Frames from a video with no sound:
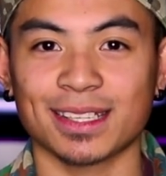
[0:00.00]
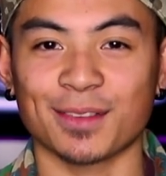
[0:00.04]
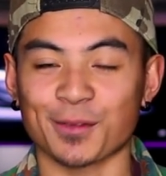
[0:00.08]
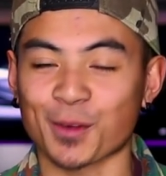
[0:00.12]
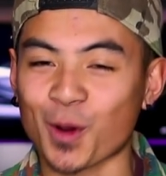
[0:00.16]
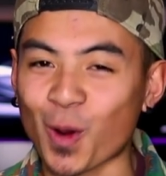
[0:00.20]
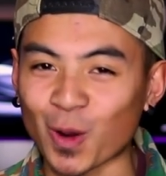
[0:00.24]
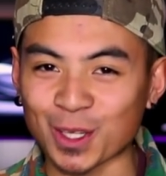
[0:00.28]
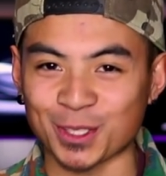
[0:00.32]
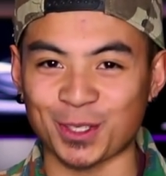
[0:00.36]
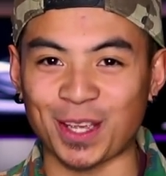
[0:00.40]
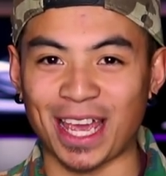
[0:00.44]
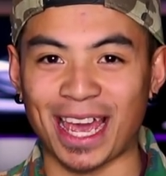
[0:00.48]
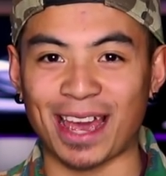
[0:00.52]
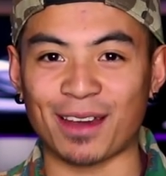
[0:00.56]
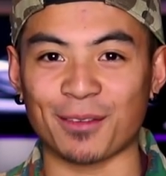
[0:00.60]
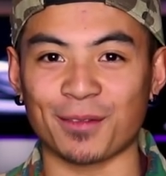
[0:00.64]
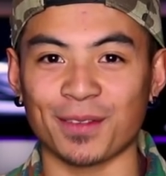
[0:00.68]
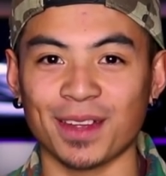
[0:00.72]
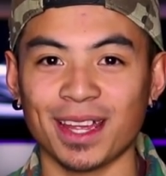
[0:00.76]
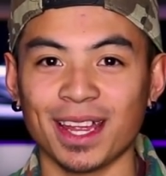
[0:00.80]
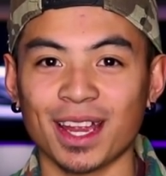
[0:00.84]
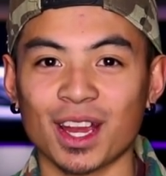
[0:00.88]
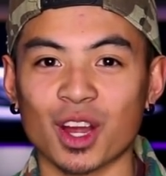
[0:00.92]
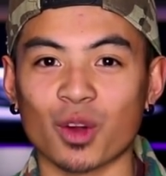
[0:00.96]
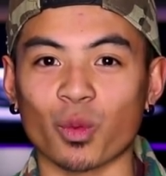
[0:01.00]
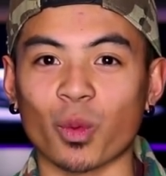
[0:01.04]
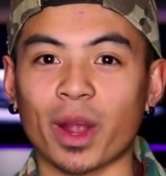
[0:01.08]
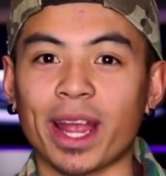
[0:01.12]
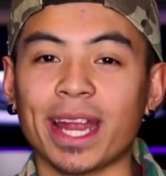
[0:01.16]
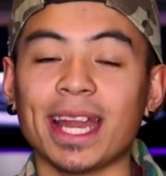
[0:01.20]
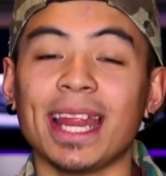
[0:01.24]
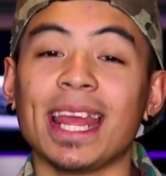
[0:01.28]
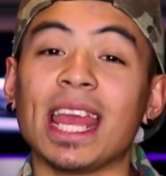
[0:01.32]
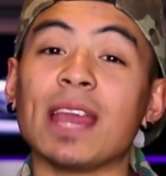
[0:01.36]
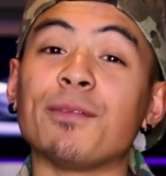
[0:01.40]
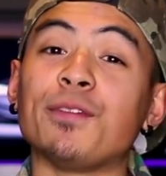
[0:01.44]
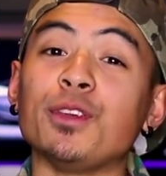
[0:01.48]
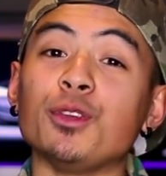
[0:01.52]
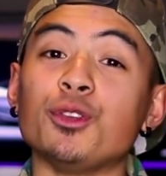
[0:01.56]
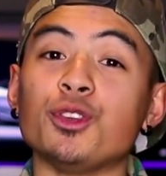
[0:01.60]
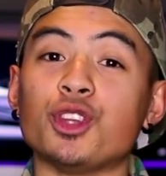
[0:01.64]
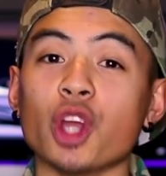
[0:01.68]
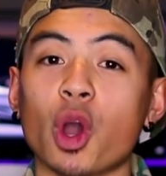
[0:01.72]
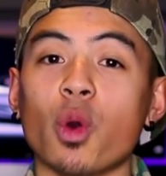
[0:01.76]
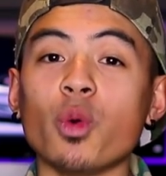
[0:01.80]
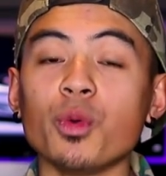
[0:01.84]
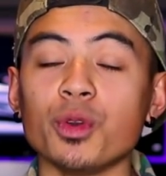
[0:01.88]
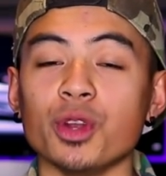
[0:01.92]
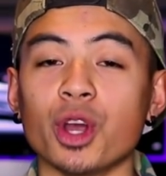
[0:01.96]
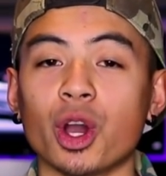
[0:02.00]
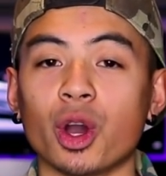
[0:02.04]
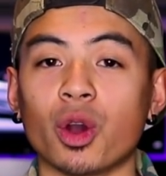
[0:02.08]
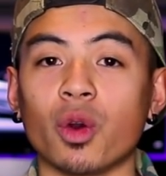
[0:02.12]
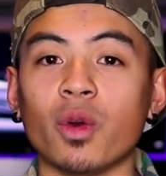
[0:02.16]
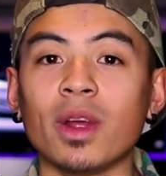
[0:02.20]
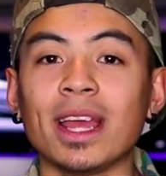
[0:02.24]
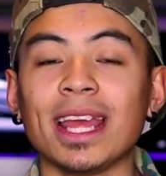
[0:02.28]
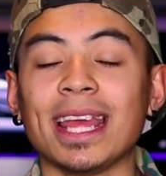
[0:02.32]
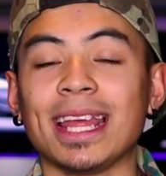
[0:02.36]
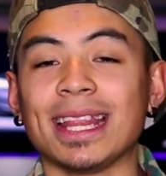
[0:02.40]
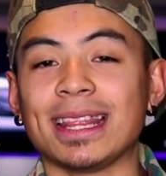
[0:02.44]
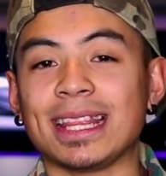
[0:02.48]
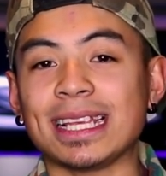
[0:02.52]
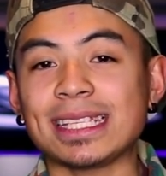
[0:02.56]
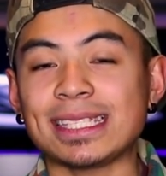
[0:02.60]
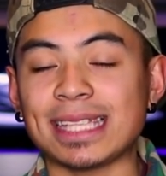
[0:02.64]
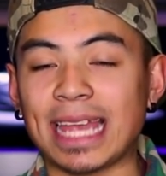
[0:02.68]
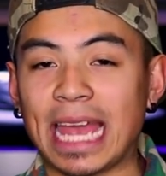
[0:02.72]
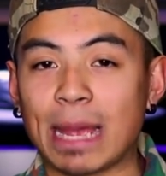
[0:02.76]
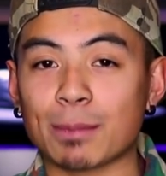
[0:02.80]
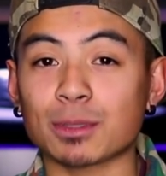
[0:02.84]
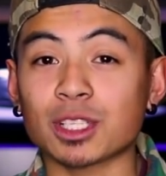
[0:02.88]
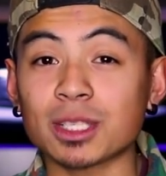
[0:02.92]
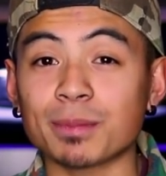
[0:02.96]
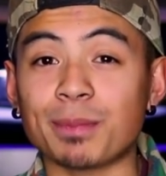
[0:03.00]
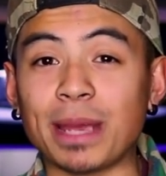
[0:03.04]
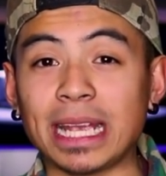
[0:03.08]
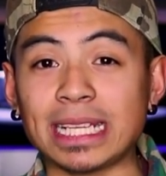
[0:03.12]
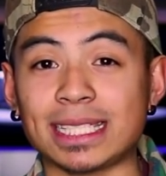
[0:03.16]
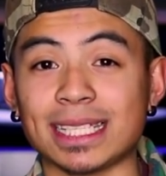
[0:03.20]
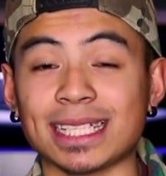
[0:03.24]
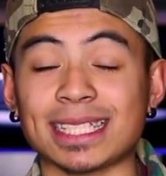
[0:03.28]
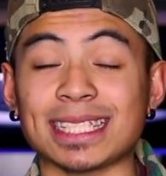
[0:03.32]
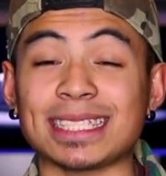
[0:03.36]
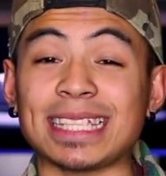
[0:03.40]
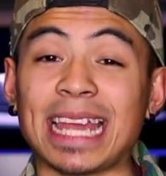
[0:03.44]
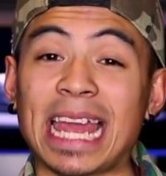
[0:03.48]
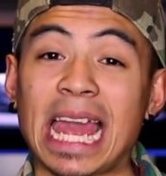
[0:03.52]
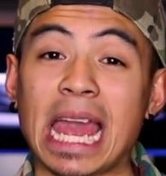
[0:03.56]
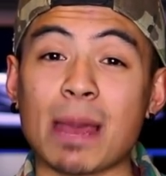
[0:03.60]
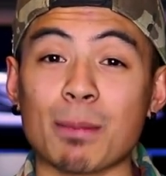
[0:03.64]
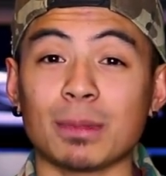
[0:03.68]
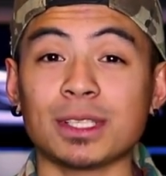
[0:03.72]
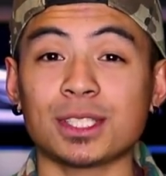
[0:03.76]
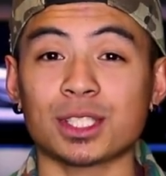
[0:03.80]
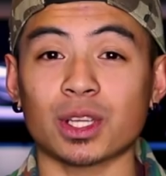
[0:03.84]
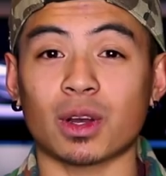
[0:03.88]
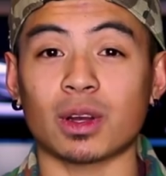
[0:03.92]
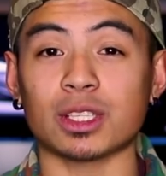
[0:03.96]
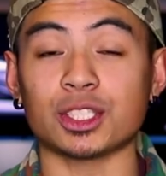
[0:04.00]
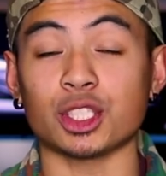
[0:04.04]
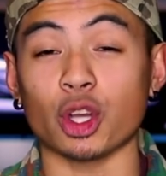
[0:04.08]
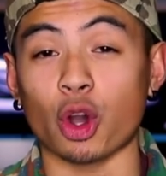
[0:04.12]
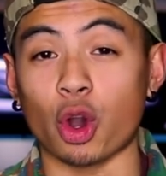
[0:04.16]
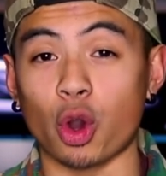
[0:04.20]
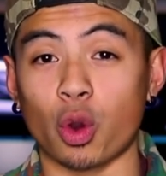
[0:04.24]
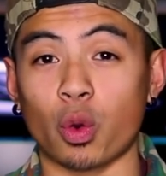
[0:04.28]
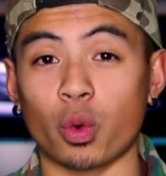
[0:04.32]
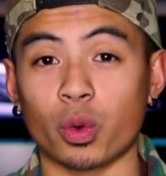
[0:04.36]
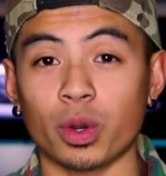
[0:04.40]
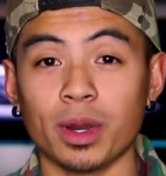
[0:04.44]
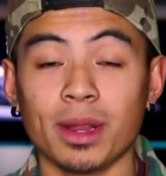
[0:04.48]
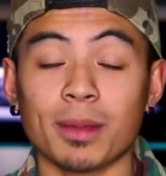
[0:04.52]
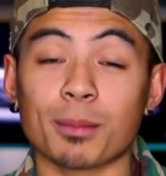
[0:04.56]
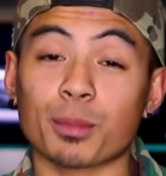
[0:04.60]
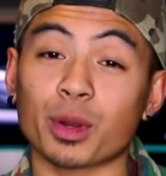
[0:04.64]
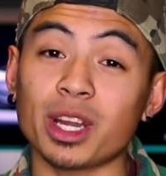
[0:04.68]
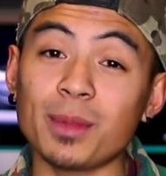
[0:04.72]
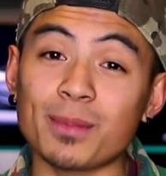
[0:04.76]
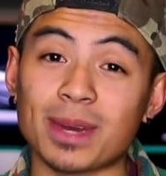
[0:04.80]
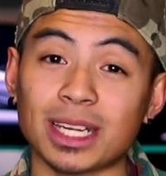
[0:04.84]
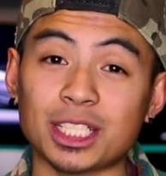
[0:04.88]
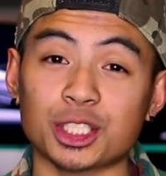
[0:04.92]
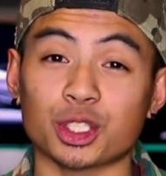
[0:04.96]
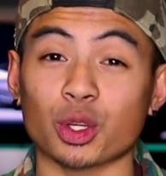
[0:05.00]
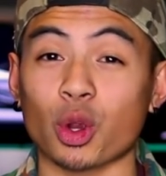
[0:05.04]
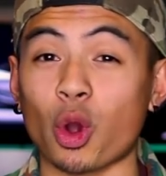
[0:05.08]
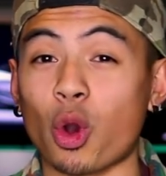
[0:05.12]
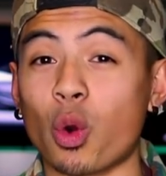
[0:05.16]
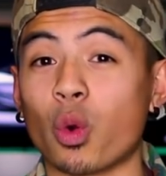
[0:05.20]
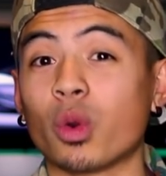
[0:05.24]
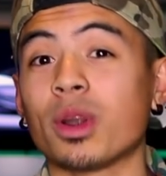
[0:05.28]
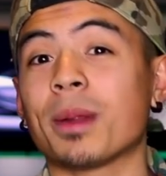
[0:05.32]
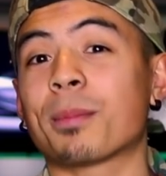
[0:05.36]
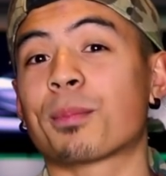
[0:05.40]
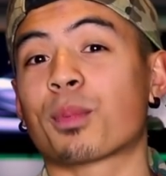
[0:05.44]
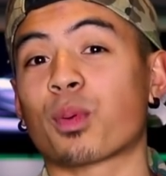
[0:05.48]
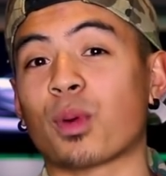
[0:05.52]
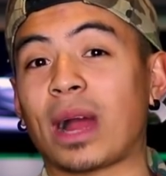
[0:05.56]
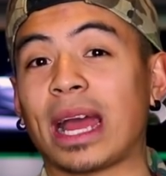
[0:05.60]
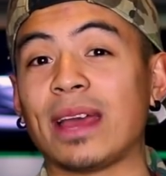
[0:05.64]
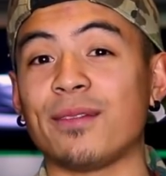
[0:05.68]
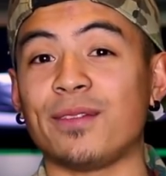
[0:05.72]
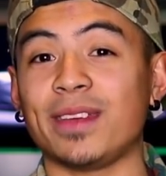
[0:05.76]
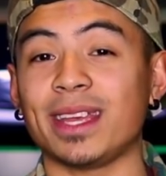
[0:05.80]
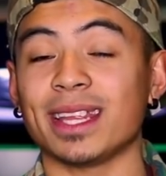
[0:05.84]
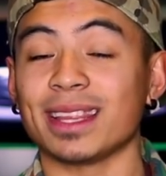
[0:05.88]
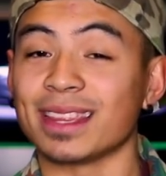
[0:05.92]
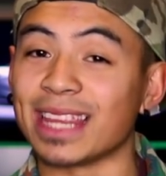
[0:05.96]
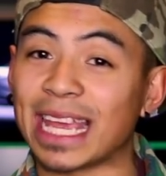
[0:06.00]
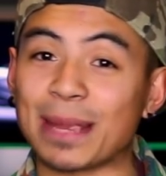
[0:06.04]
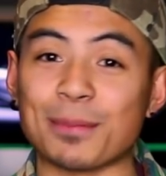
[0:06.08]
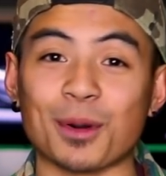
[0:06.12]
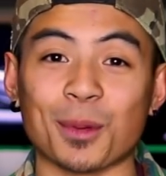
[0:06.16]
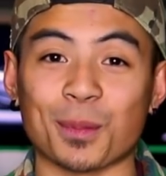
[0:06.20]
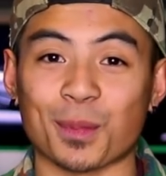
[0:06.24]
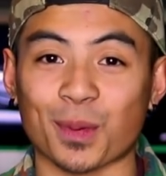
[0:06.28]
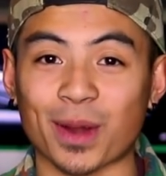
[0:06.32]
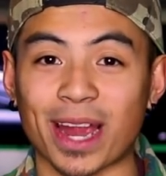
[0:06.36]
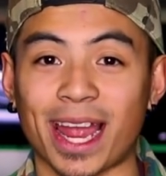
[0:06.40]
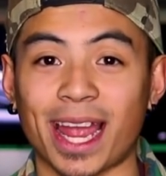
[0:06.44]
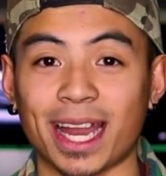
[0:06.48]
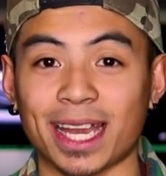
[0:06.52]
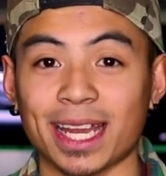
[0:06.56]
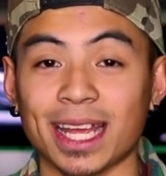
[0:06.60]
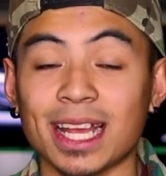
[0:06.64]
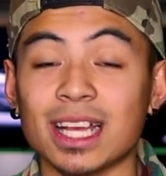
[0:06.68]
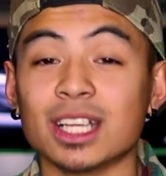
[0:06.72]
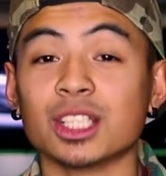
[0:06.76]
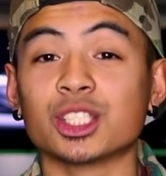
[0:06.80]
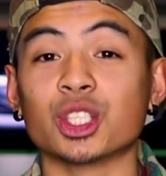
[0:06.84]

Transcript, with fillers: Of course you have right? If you don't know, this Amazon Basics is Amazon's own, pretty much their own private label brand.